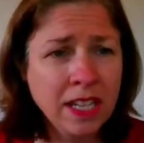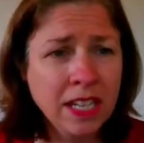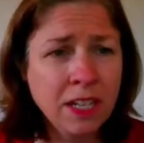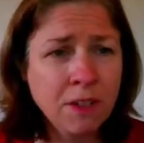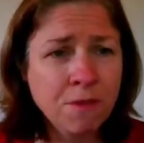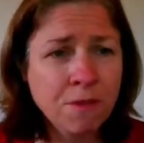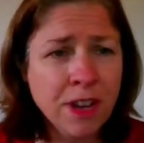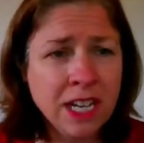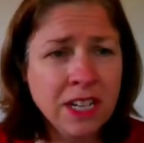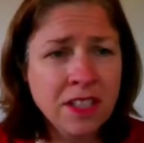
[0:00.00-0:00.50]
In
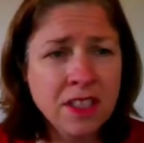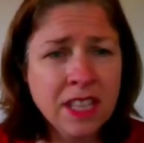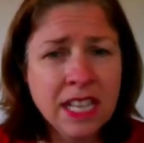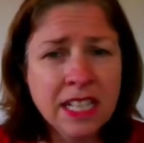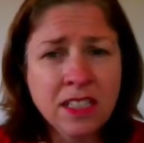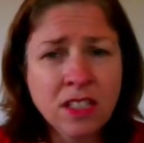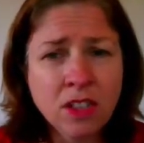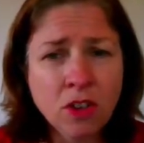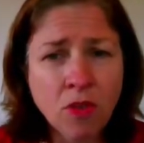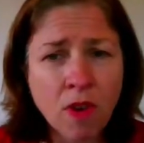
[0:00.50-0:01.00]
fact,
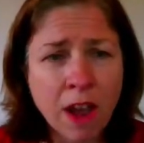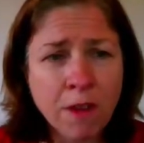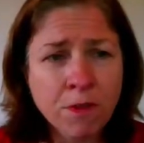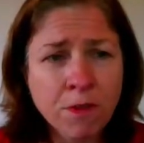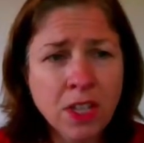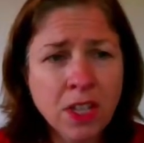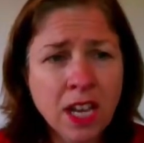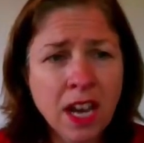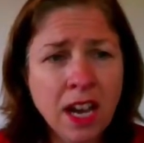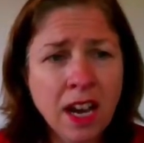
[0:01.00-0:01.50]
these
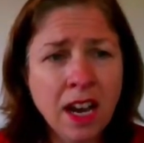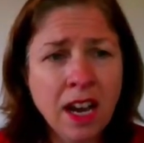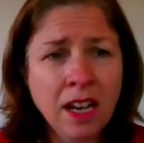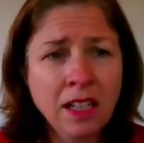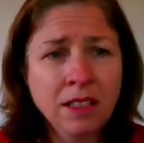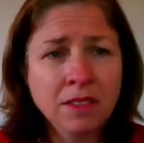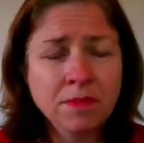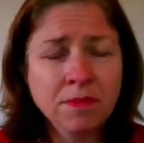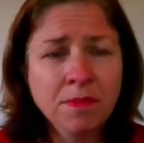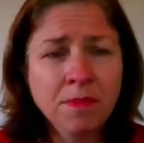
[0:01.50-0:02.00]
graphs
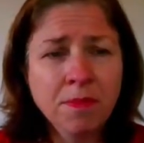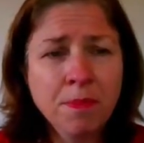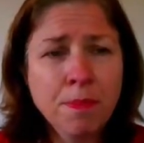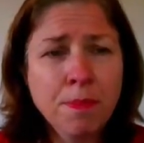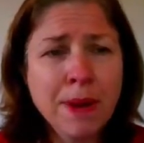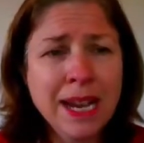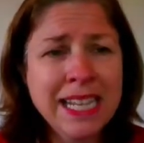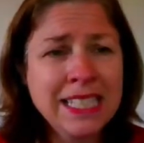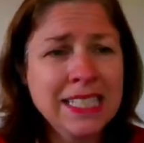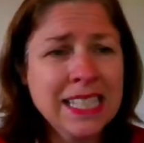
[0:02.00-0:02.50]
are
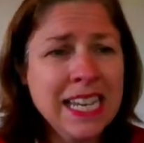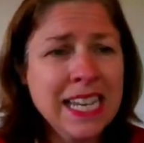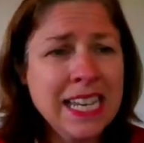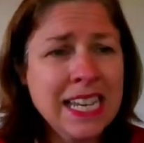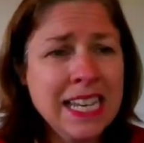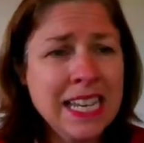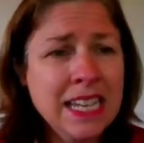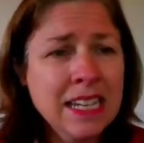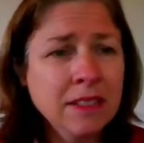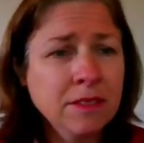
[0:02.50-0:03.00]
base
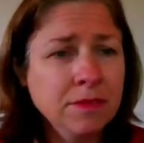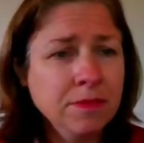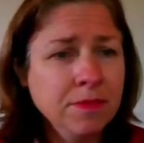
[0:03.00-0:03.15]
e.